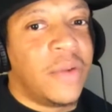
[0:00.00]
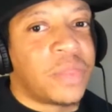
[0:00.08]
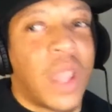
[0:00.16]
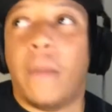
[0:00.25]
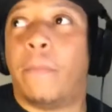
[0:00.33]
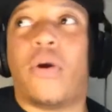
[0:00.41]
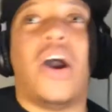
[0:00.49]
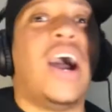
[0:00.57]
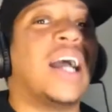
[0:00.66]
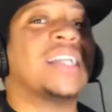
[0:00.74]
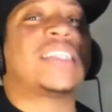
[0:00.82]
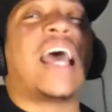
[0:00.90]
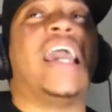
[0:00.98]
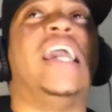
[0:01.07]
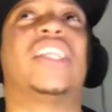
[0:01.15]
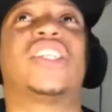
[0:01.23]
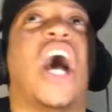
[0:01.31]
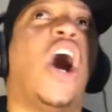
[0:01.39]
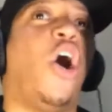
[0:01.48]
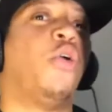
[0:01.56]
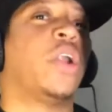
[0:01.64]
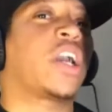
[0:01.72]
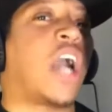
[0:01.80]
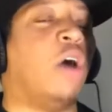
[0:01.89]
Bron say he told the
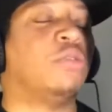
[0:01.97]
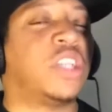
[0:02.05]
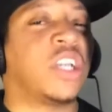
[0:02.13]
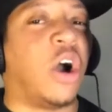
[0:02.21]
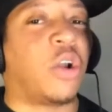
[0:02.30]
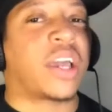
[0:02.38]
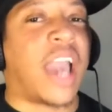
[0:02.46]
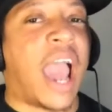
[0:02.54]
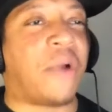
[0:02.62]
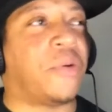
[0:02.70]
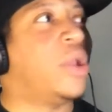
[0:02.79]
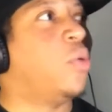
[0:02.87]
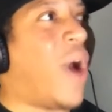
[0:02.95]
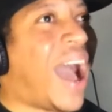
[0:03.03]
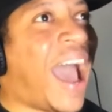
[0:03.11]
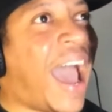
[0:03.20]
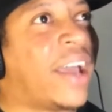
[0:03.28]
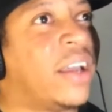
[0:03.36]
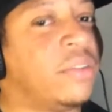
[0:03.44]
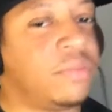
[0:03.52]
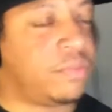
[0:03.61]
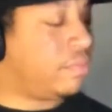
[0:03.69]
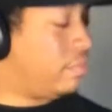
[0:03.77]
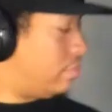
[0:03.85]
coach to go to Kyrie. Why?
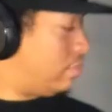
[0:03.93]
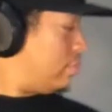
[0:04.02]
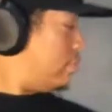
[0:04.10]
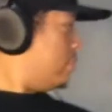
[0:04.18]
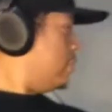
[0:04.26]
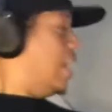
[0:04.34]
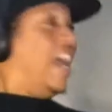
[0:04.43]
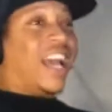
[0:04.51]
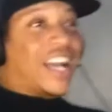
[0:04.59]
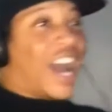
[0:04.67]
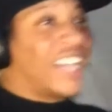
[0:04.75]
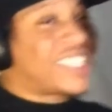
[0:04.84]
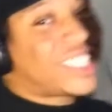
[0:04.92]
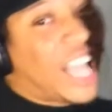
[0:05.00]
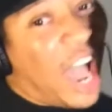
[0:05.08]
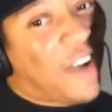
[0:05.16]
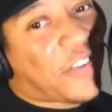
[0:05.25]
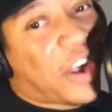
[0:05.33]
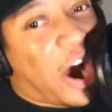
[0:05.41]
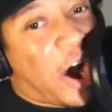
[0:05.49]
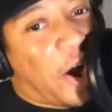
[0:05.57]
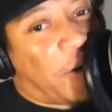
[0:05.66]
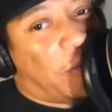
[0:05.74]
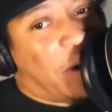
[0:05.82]
Because Steph
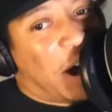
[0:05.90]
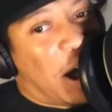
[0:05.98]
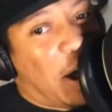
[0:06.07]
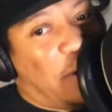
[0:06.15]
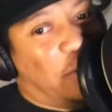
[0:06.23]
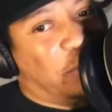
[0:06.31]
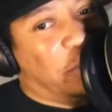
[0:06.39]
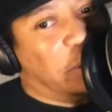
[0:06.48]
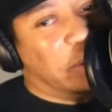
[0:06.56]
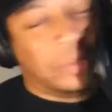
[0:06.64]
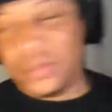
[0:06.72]
Curry was holding him.